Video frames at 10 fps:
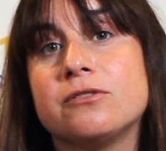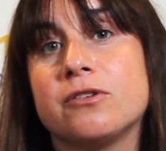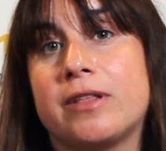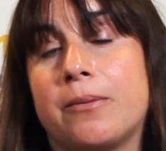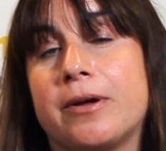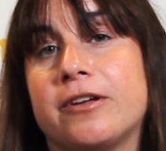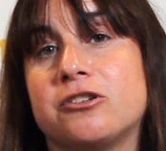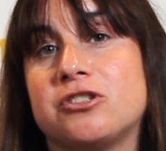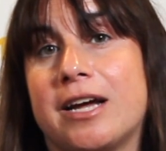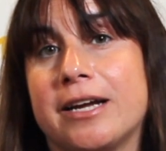so that way
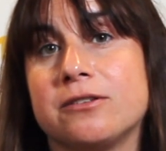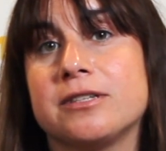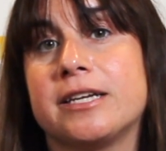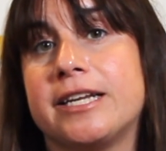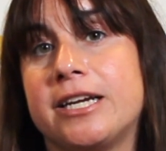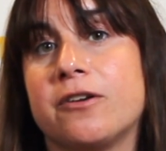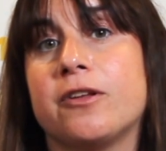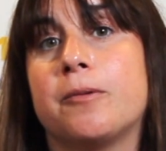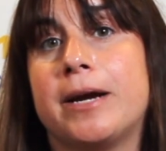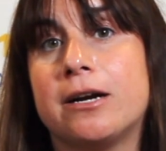their child can hear
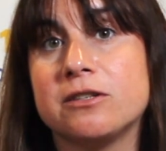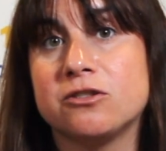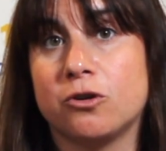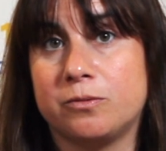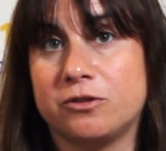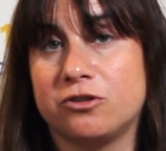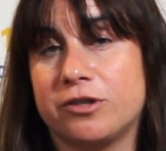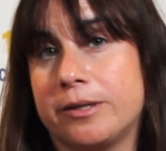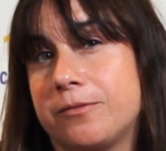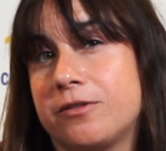their parents' hopes and
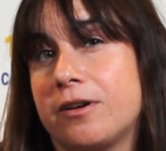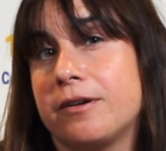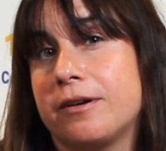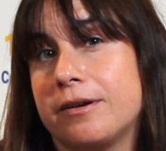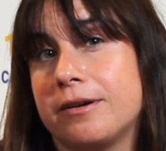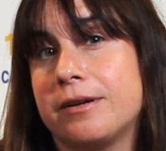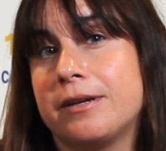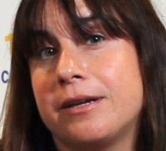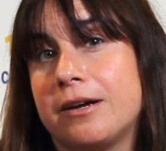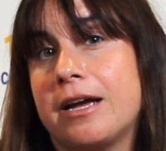dreams
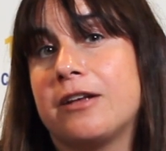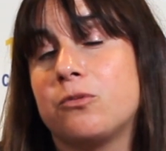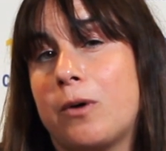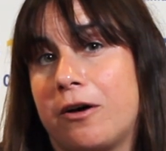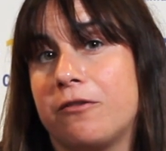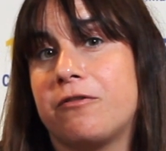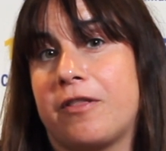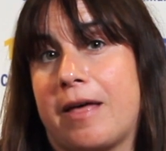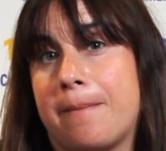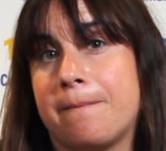as well
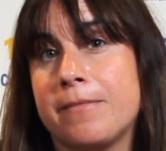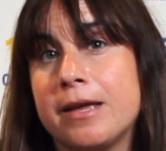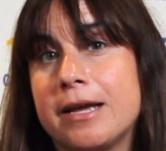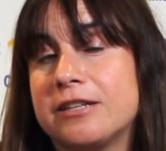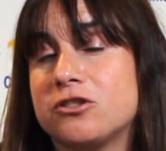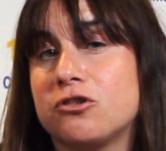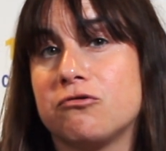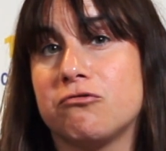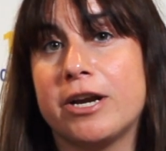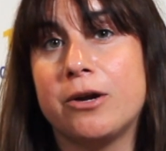for them. It's a
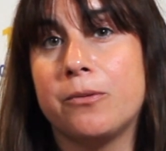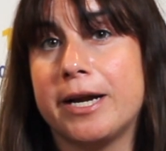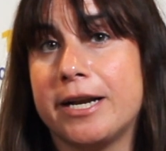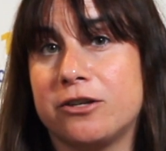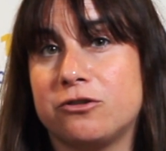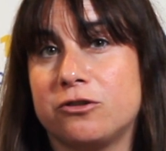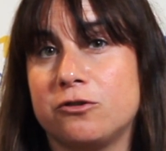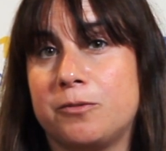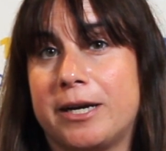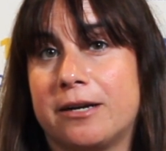great way to
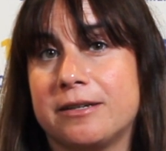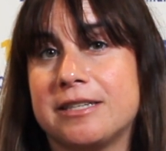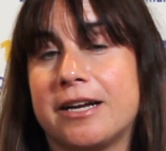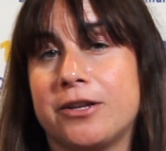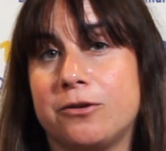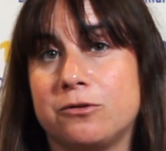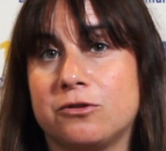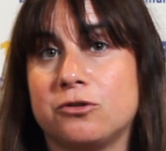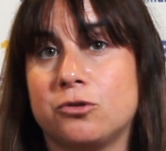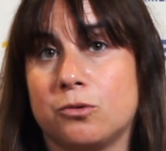introduce parents how to use
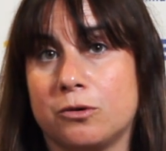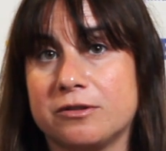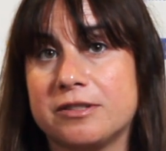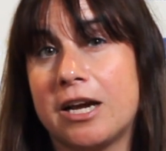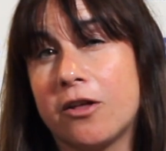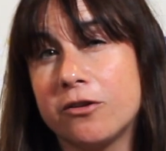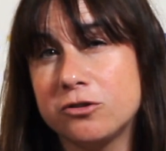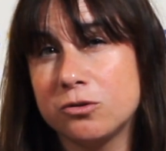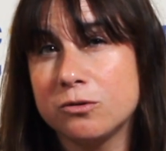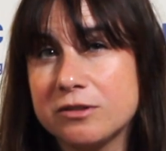the tools. The other
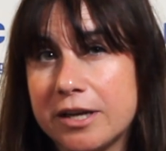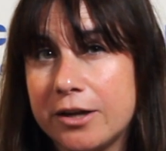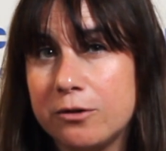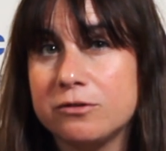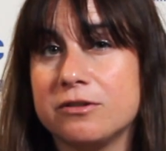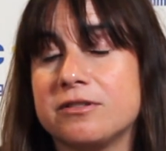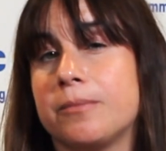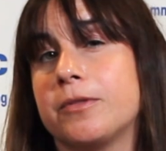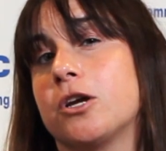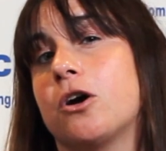tools I use is
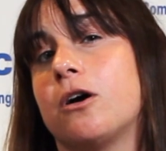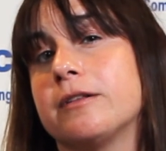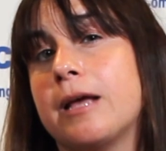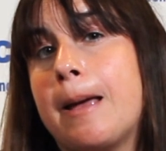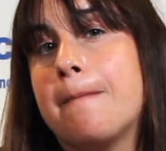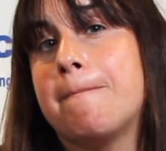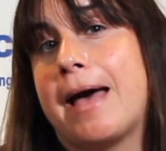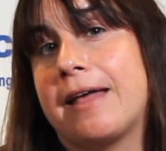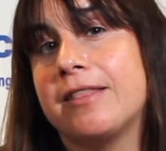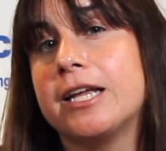something called
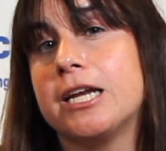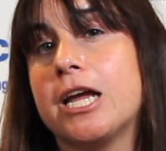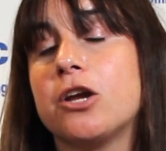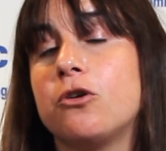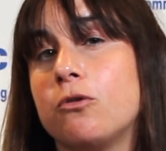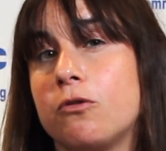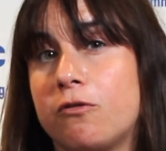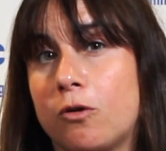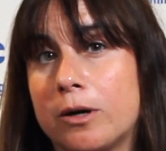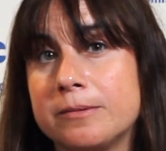Padlet and Google
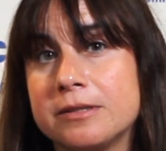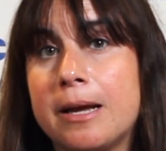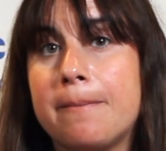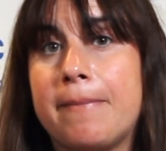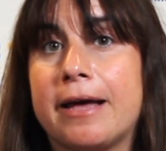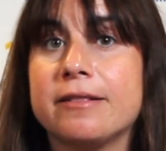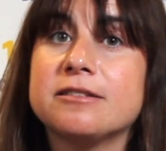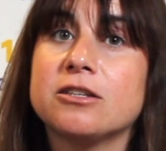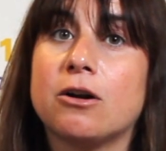Forms. Padlet's